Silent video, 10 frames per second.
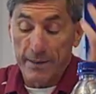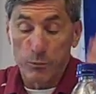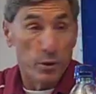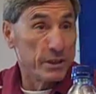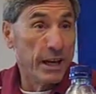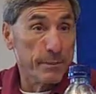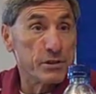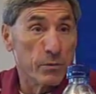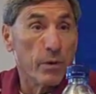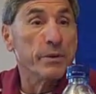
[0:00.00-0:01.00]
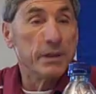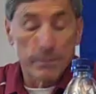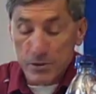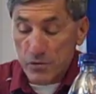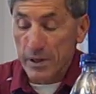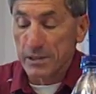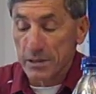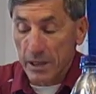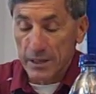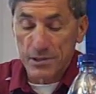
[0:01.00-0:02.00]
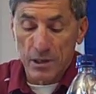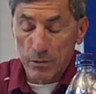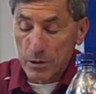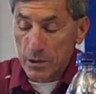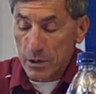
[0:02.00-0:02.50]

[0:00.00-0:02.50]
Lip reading: have more attempts than what we demonstrated today, so.